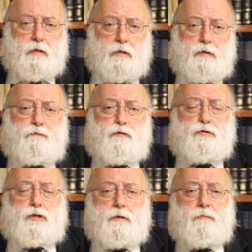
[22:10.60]
the
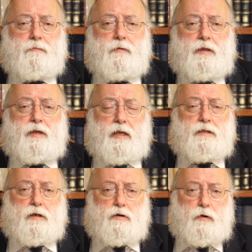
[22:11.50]
fusion and the
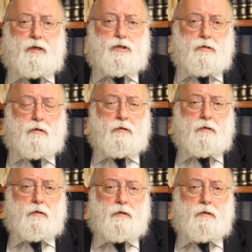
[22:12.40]
integration